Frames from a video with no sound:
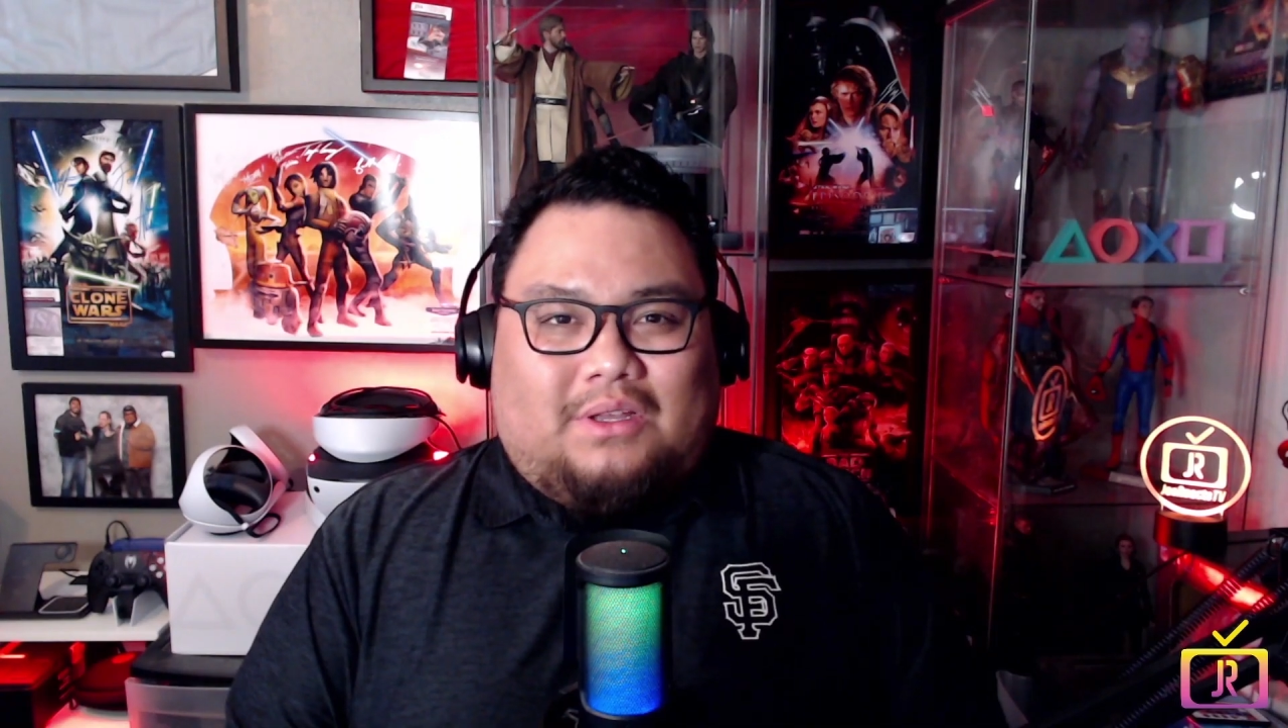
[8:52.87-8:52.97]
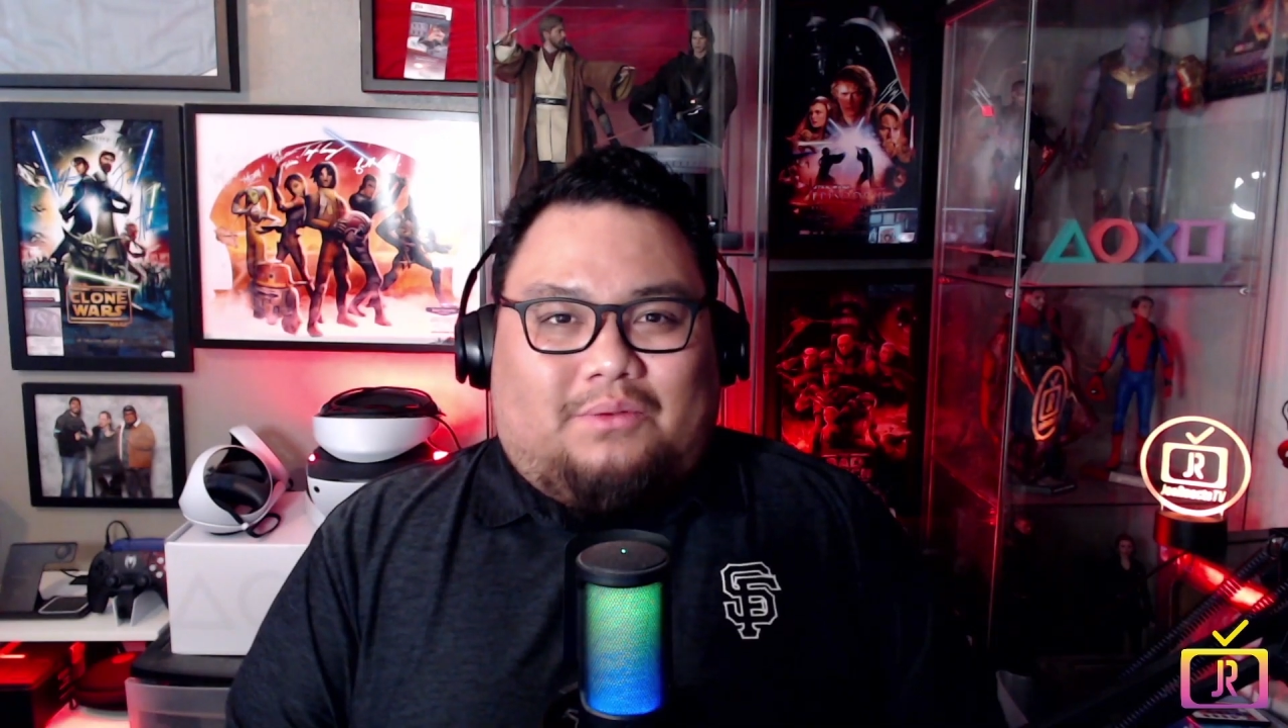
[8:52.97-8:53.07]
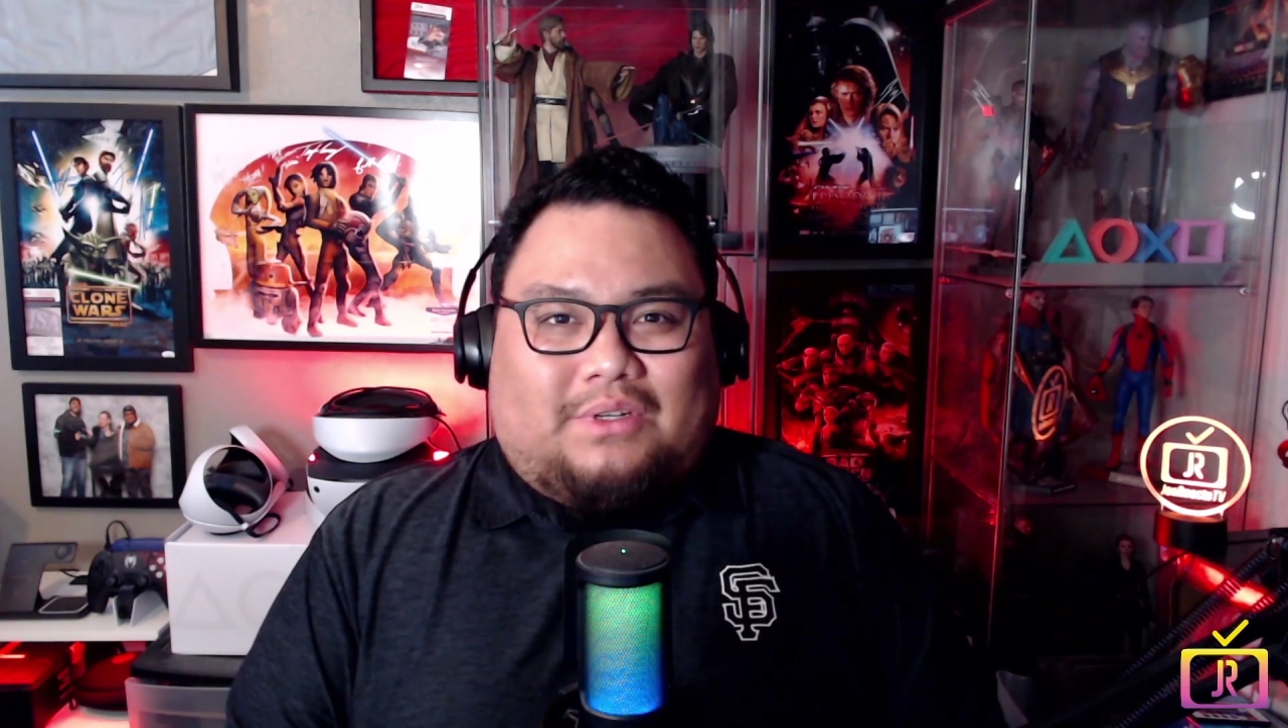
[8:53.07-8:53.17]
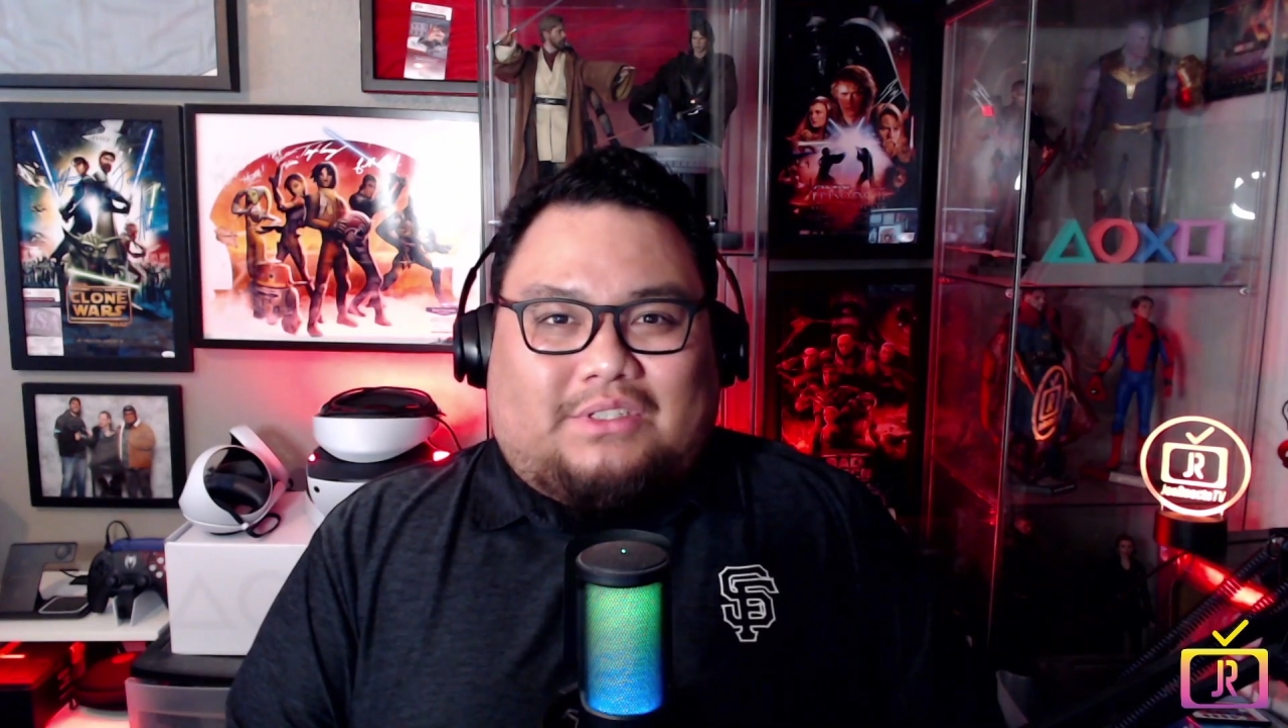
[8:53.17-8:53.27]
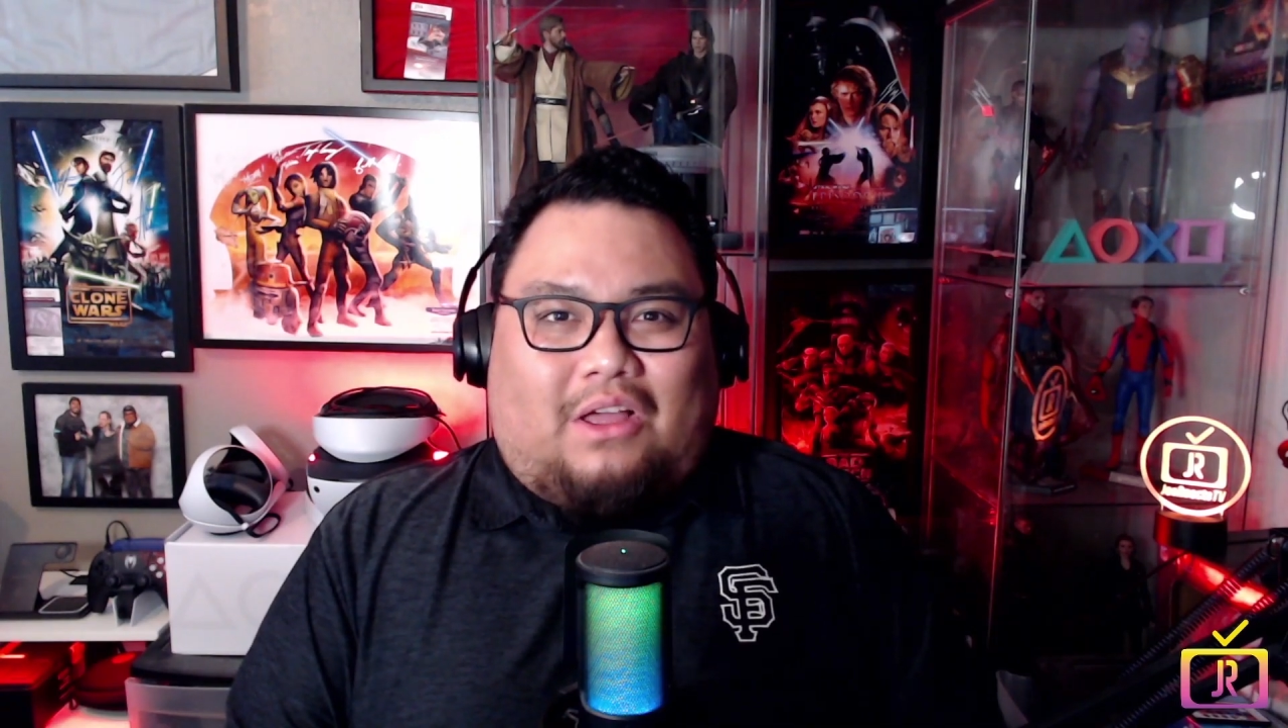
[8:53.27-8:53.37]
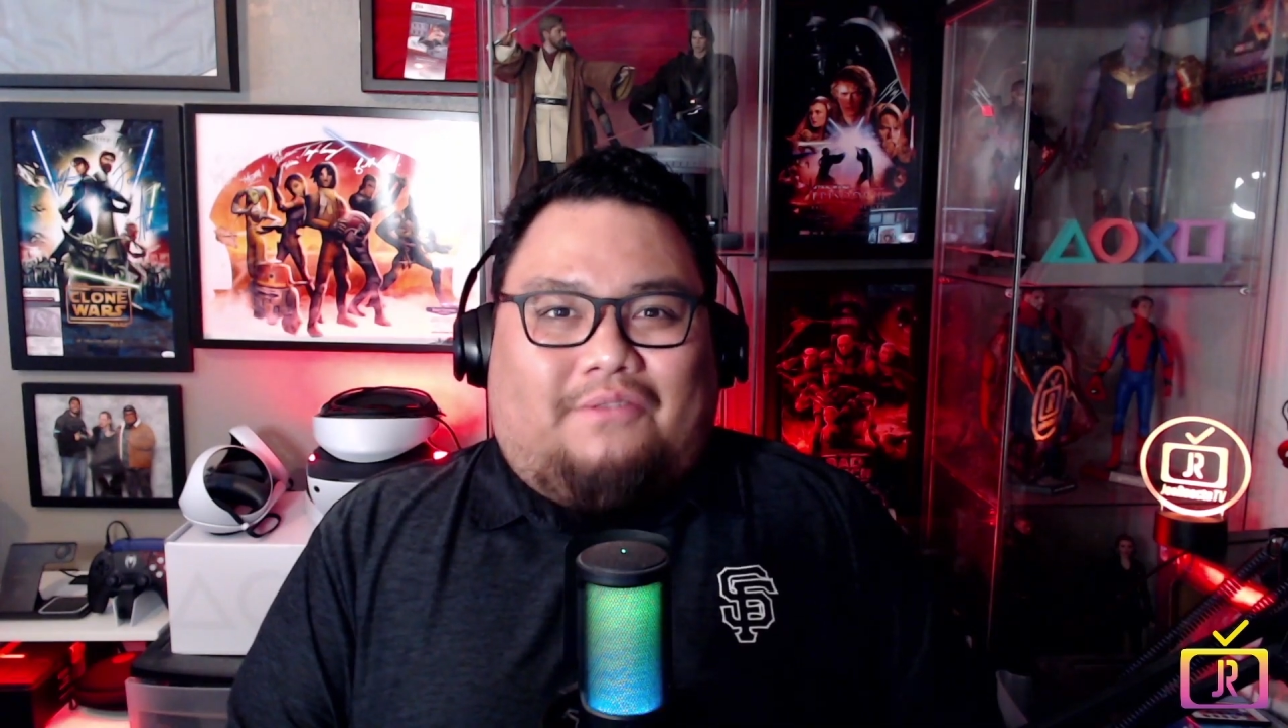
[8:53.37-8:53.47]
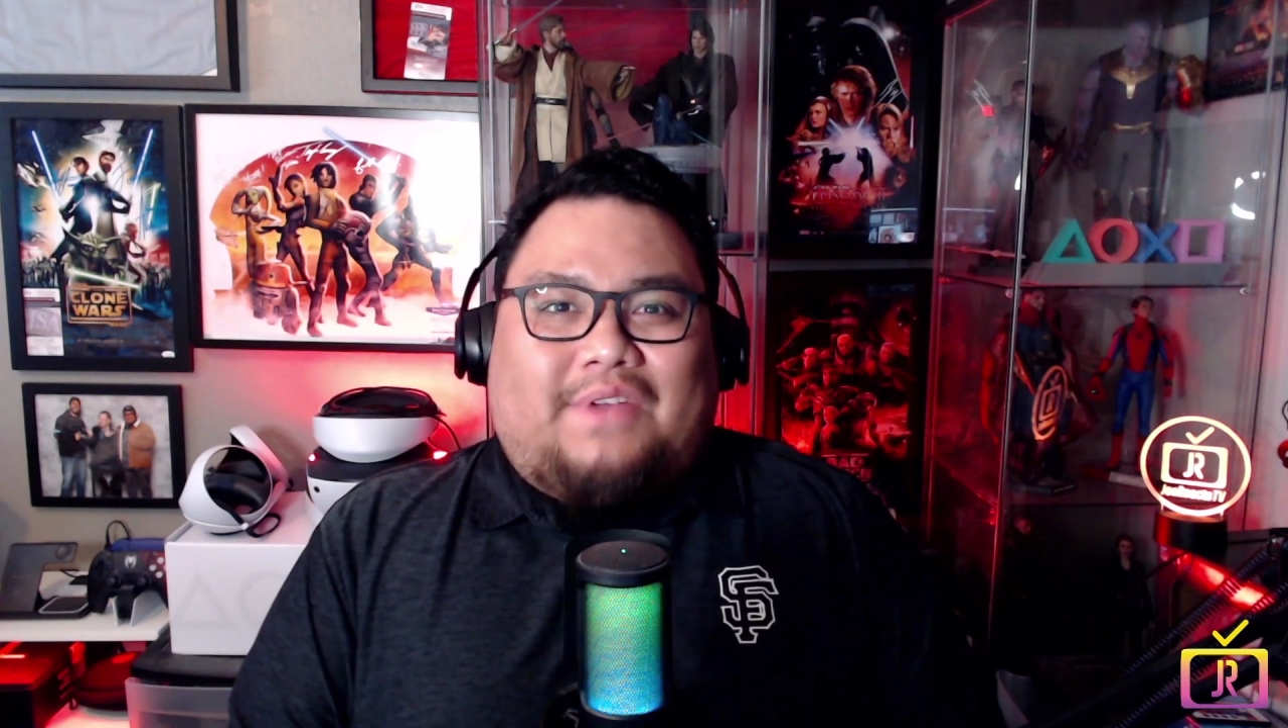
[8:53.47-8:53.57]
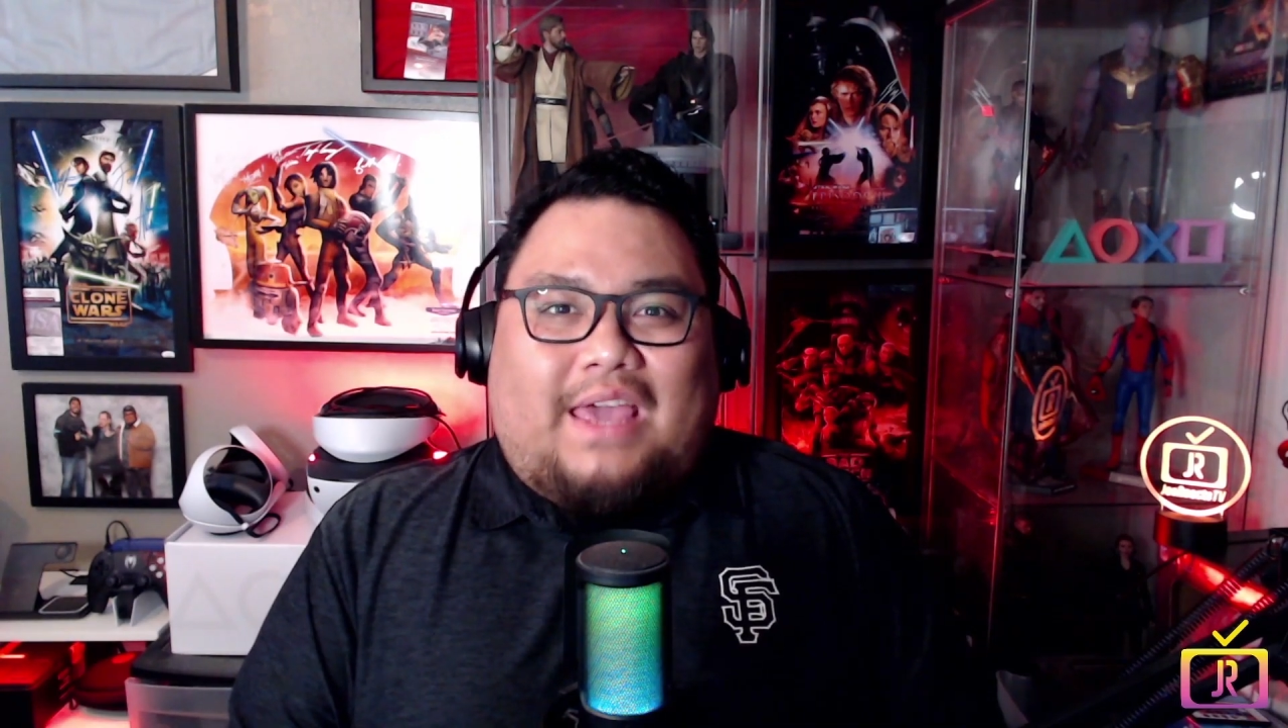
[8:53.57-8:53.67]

resolve